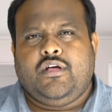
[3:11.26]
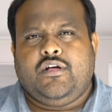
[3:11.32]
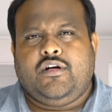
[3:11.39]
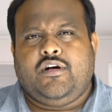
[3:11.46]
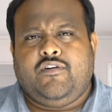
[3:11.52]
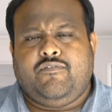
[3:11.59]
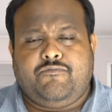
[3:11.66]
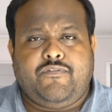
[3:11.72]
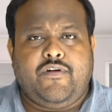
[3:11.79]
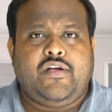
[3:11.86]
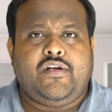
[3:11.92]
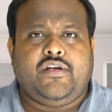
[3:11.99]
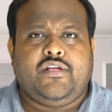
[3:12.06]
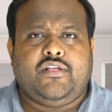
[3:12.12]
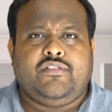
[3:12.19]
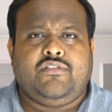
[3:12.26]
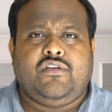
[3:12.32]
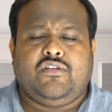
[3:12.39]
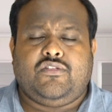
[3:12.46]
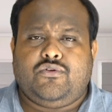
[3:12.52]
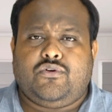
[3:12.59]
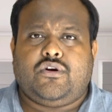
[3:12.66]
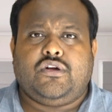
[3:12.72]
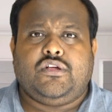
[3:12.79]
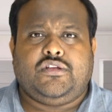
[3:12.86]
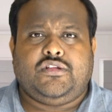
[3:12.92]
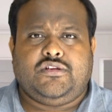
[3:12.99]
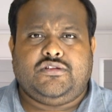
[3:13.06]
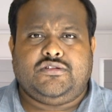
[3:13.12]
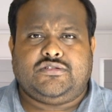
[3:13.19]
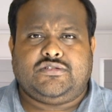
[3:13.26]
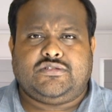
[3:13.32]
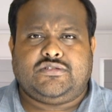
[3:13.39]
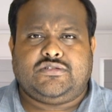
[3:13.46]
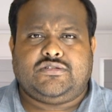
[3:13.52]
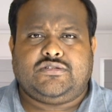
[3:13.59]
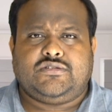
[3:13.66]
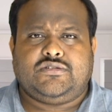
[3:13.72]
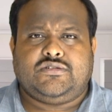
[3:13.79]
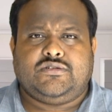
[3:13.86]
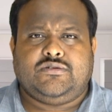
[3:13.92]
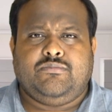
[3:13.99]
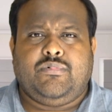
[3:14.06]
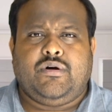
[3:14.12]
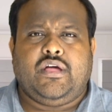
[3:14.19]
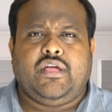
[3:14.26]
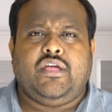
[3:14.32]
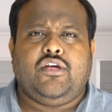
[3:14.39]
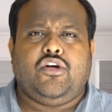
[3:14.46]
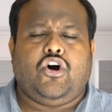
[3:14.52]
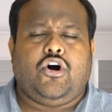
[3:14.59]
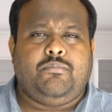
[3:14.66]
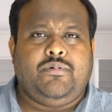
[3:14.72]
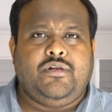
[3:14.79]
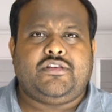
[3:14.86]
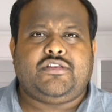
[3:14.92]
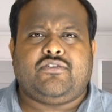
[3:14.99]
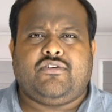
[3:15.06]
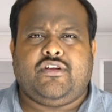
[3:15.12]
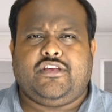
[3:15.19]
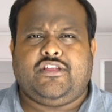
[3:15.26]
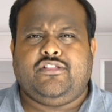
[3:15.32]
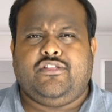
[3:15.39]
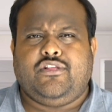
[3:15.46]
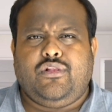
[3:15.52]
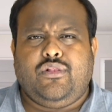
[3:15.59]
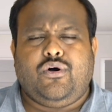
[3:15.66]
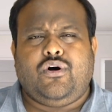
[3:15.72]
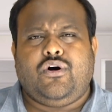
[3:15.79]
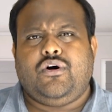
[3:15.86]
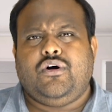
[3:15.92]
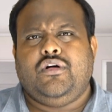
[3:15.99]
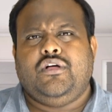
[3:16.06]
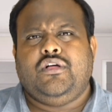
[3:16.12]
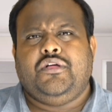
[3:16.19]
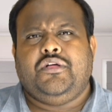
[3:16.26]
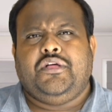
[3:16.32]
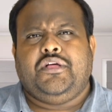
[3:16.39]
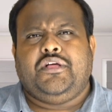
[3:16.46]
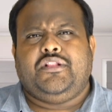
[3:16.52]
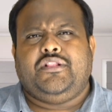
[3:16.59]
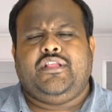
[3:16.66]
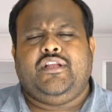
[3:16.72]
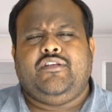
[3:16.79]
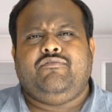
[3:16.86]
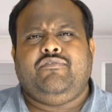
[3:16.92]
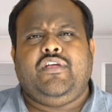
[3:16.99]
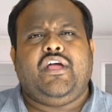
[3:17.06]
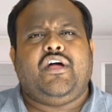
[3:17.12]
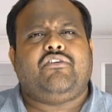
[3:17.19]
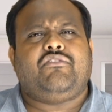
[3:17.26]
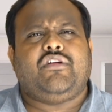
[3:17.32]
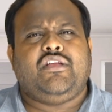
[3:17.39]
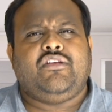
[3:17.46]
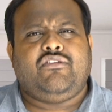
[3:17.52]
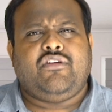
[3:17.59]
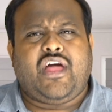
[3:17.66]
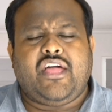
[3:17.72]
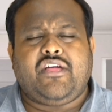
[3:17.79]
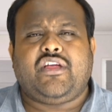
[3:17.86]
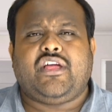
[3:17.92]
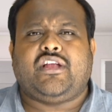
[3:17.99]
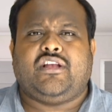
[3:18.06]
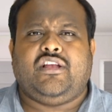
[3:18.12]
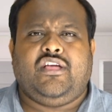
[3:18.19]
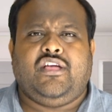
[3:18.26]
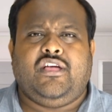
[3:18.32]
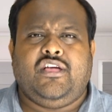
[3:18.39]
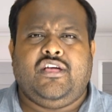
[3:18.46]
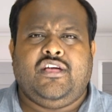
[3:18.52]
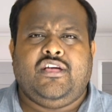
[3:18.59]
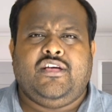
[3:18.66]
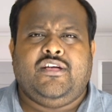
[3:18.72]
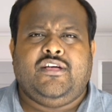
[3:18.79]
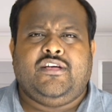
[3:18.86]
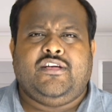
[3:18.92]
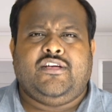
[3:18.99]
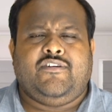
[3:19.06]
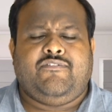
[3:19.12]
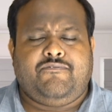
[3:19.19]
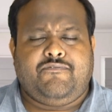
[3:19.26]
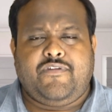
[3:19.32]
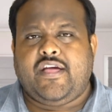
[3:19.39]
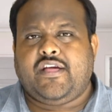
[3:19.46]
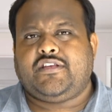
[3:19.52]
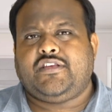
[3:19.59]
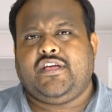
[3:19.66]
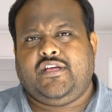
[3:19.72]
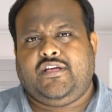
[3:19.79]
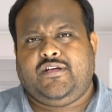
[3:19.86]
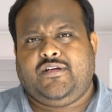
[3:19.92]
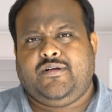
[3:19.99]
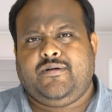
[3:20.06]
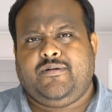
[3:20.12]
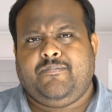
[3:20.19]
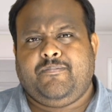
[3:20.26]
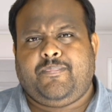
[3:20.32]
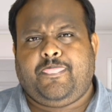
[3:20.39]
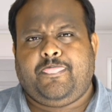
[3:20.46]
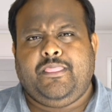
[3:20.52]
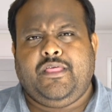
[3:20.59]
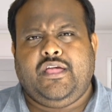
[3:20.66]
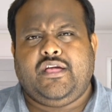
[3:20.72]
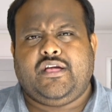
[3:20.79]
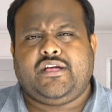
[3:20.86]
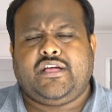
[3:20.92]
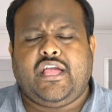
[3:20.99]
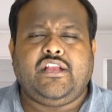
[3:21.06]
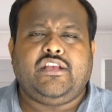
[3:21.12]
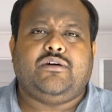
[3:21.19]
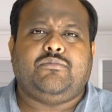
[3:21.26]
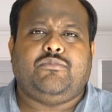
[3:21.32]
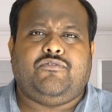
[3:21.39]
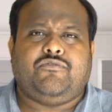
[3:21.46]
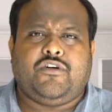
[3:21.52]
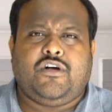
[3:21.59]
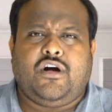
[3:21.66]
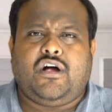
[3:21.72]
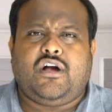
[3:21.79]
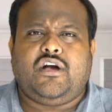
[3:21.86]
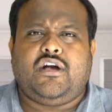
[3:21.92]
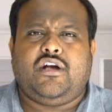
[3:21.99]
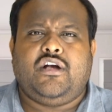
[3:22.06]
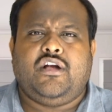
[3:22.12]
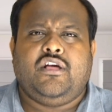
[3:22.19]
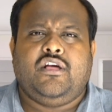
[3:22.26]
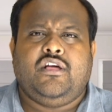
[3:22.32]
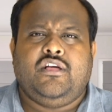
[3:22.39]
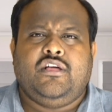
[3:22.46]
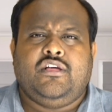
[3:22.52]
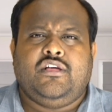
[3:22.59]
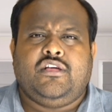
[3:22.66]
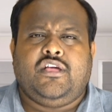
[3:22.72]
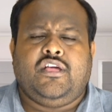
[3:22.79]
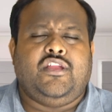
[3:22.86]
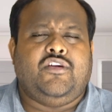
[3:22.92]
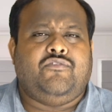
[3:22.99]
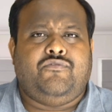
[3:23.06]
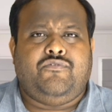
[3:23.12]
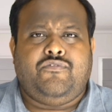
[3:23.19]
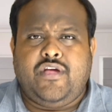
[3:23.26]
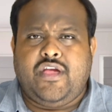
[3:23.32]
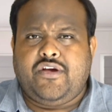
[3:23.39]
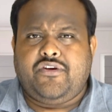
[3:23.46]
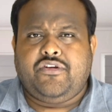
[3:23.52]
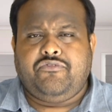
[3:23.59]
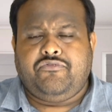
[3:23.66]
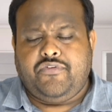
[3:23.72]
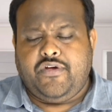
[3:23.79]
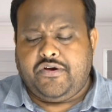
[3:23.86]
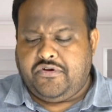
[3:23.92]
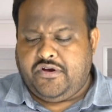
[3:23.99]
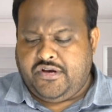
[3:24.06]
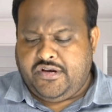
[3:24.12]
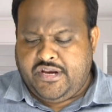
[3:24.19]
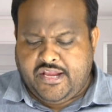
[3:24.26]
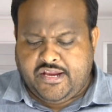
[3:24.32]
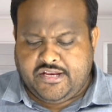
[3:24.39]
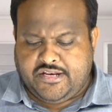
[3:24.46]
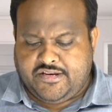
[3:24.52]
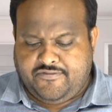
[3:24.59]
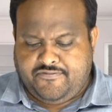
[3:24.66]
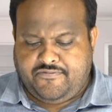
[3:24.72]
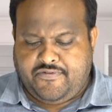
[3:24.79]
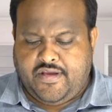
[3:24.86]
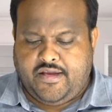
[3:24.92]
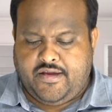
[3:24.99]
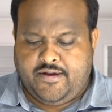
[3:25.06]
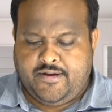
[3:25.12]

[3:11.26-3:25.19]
offend the authorities by obliterating the law, then we are indirectly affecting the kingdom of God in a very, very negative way.